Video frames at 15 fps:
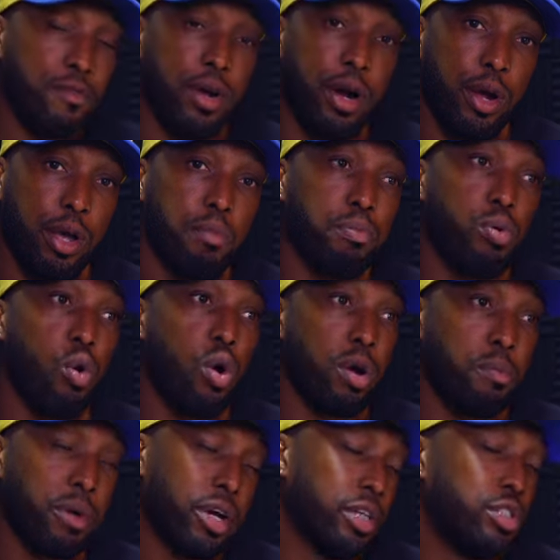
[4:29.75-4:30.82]
very
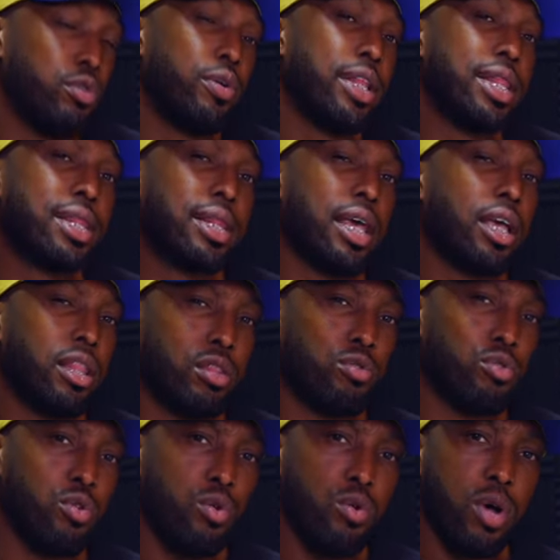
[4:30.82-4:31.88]
important, because you can think
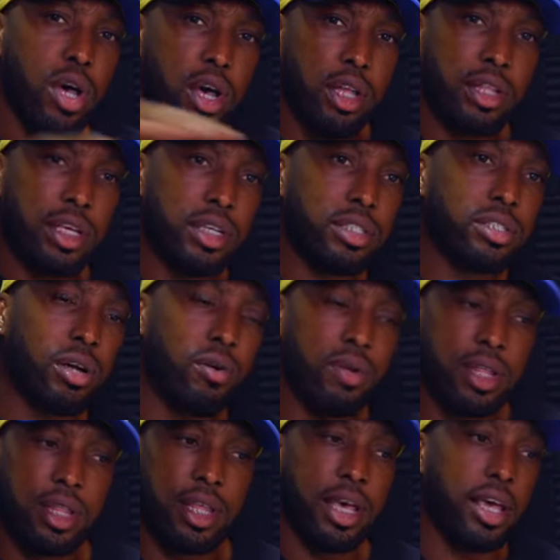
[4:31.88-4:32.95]
through these
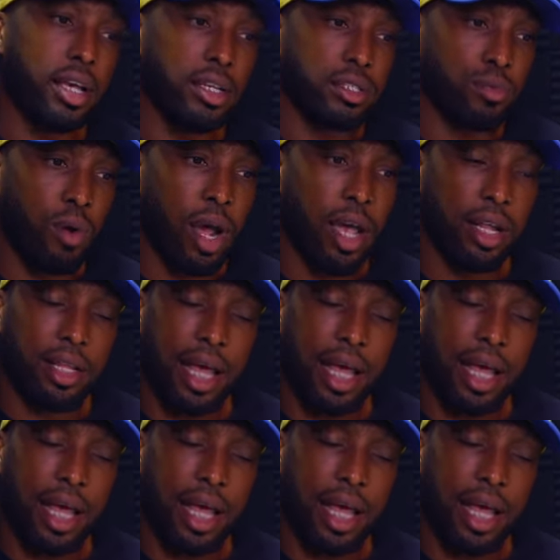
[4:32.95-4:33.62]
certain things, right?